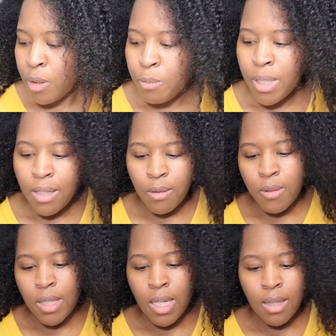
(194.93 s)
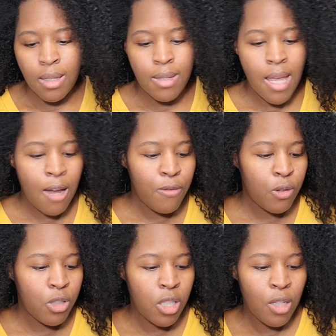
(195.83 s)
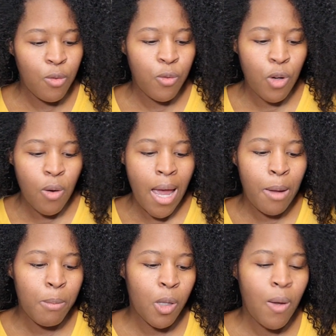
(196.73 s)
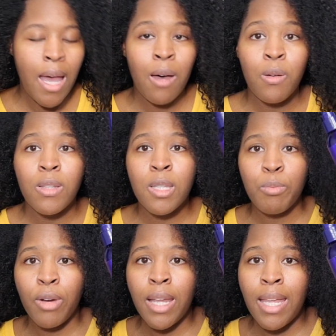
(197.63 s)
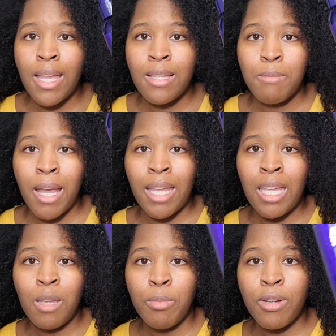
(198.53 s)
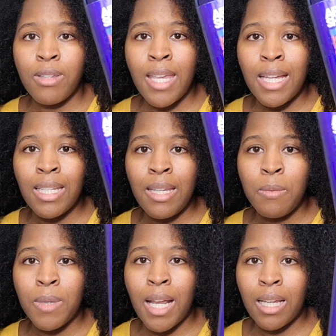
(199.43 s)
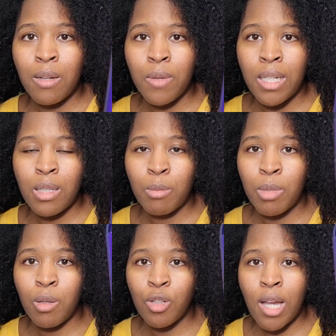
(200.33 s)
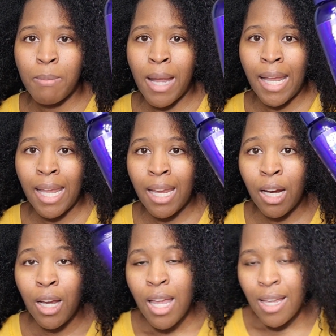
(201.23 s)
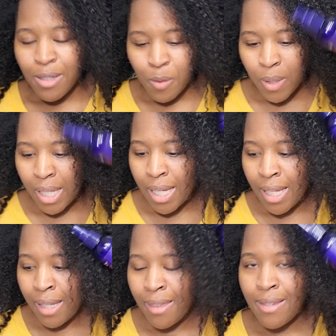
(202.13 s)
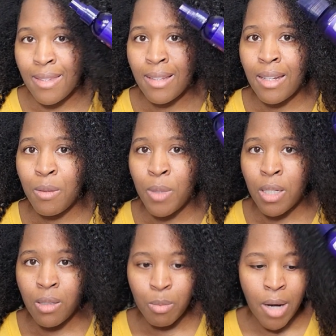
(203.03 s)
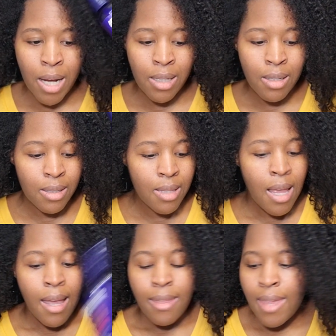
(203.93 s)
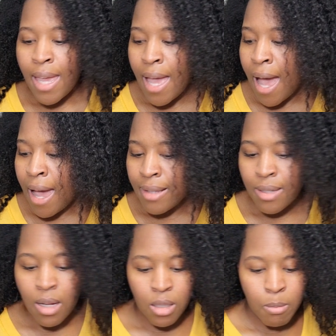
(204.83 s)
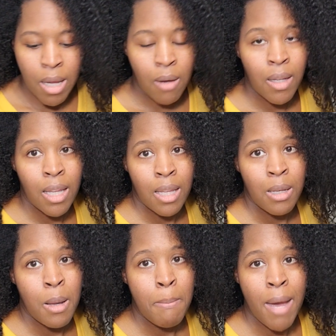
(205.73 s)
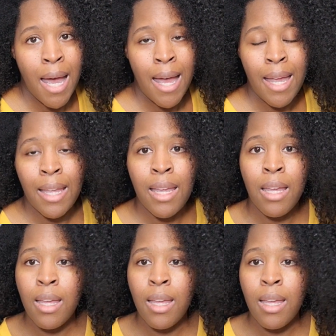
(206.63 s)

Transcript: will be using this Afro Sheen Throw Out Blowout spray as my heat protectant when I get ready to blow dry my hair. So again, this is another one of those products that I talked about in my